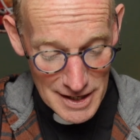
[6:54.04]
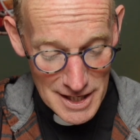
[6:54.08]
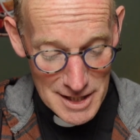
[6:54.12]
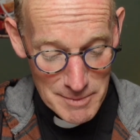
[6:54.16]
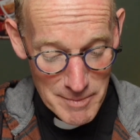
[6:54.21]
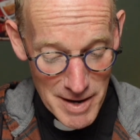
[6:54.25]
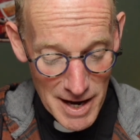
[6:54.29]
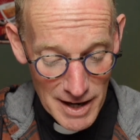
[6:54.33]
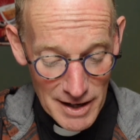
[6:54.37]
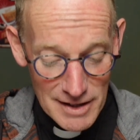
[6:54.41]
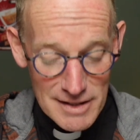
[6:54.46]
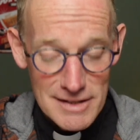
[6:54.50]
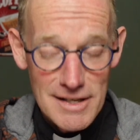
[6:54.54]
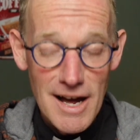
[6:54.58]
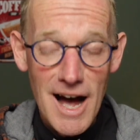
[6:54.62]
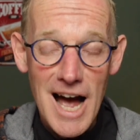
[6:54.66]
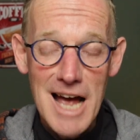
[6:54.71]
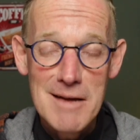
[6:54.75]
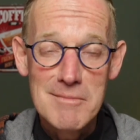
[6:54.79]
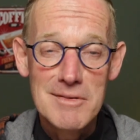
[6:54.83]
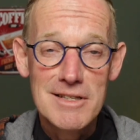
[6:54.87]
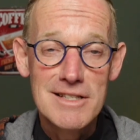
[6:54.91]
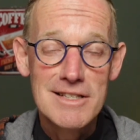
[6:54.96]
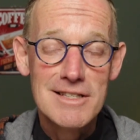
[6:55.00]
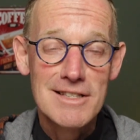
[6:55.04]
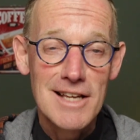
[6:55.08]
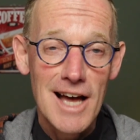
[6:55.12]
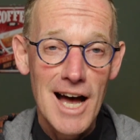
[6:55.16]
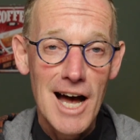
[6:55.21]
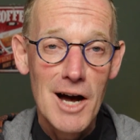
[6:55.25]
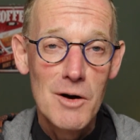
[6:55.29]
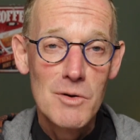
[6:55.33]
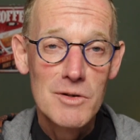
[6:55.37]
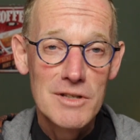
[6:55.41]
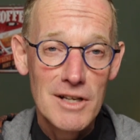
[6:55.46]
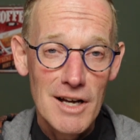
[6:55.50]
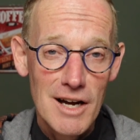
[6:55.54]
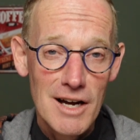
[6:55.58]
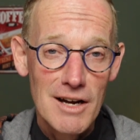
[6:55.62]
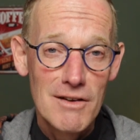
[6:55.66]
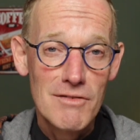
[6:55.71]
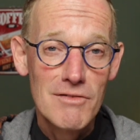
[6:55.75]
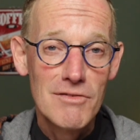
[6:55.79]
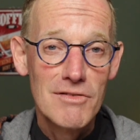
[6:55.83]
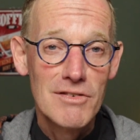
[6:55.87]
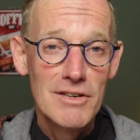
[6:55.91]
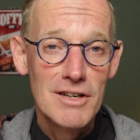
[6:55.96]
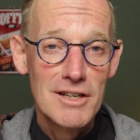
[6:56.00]
making diamonds out
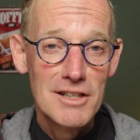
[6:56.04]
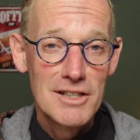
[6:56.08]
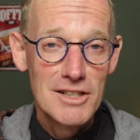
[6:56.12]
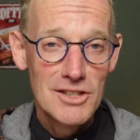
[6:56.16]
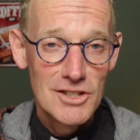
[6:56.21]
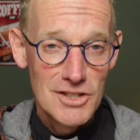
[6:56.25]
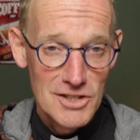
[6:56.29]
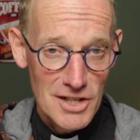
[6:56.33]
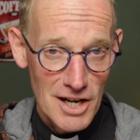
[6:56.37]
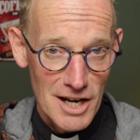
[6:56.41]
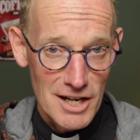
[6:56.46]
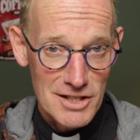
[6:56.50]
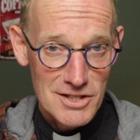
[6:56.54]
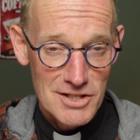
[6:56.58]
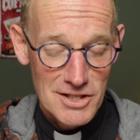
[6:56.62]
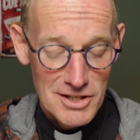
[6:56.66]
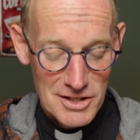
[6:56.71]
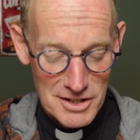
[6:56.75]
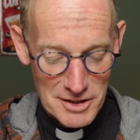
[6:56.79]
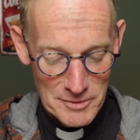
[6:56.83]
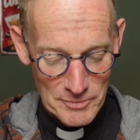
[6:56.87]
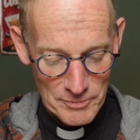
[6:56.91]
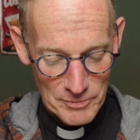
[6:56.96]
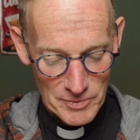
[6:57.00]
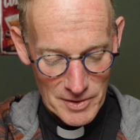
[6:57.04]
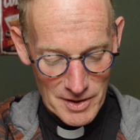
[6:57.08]
of dust.